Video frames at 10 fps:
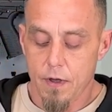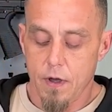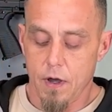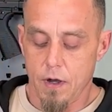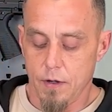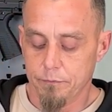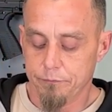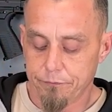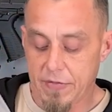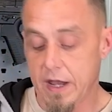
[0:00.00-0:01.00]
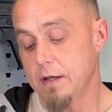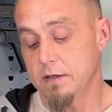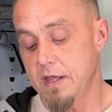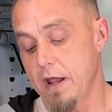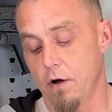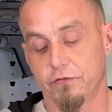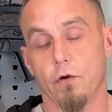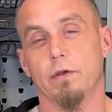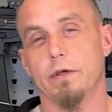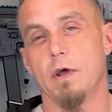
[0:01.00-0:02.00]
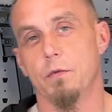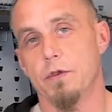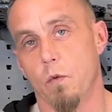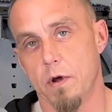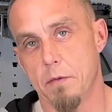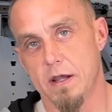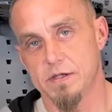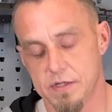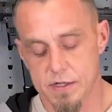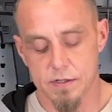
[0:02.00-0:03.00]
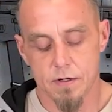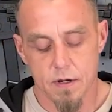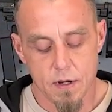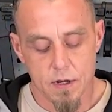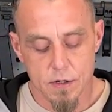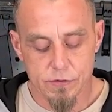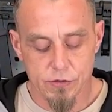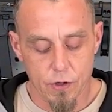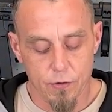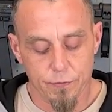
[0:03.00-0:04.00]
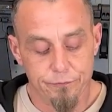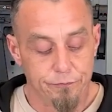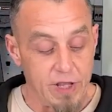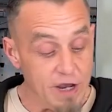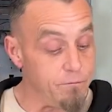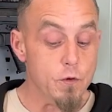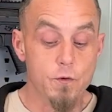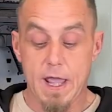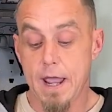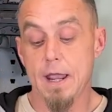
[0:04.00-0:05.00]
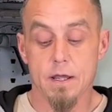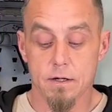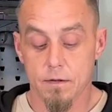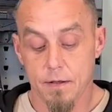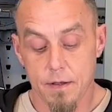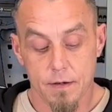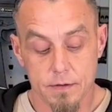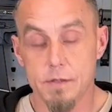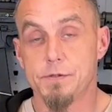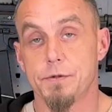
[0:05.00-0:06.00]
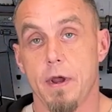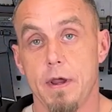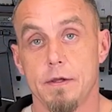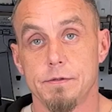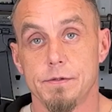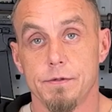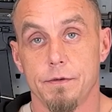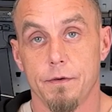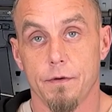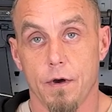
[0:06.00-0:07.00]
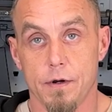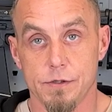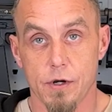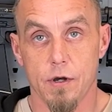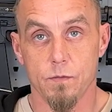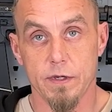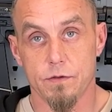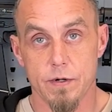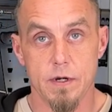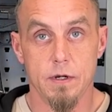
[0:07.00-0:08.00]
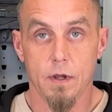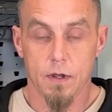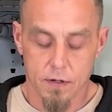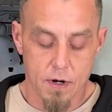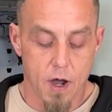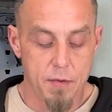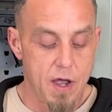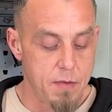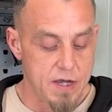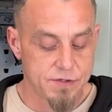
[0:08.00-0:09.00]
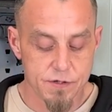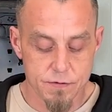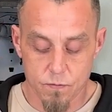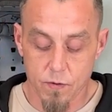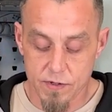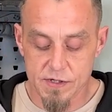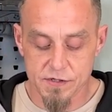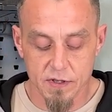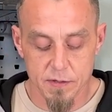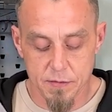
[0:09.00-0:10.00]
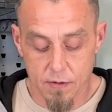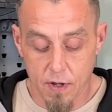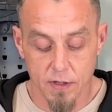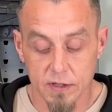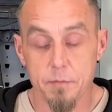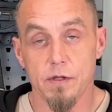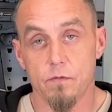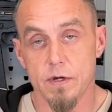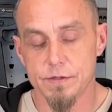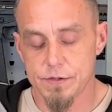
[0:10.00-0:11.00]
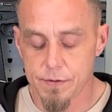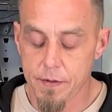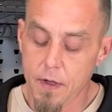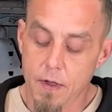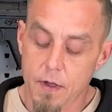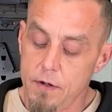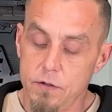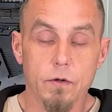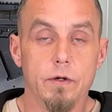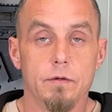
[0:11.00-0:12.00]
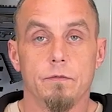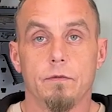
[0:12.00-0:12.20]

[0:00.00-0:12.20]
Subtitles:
And they also only come with 1 magazine. So if you can get your hands on a John Wick 3 Combat Master, one of these limited runs, do it.